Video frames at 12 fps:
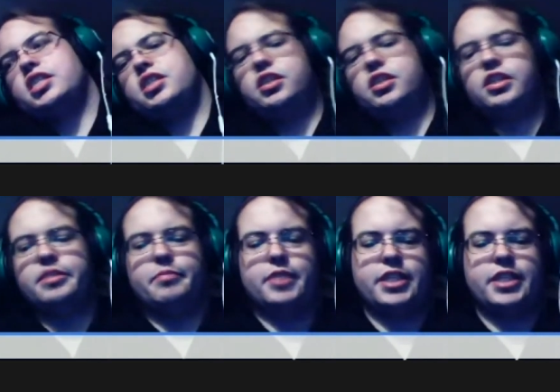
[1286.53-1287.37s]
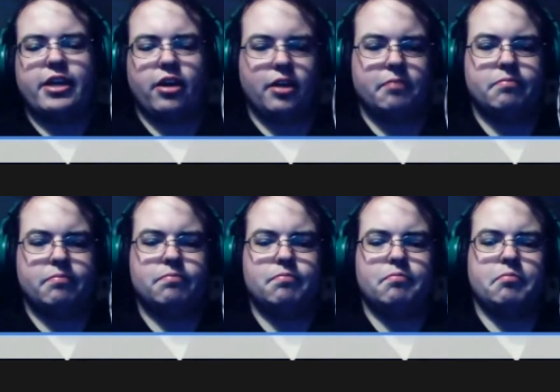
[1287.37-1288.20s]
didn't miss out on
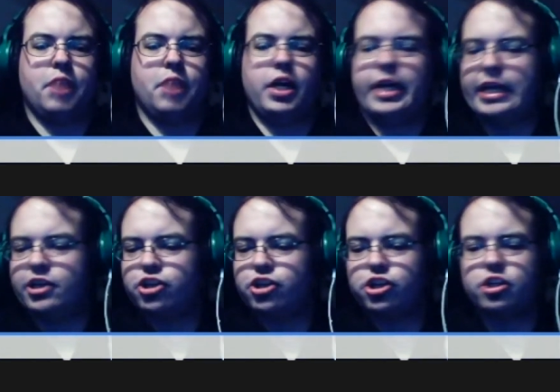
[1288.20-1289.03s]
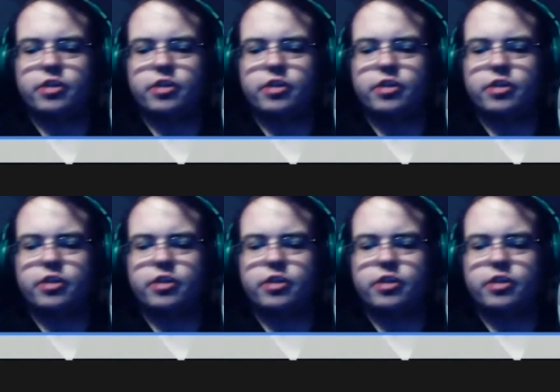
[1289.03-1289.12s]
much.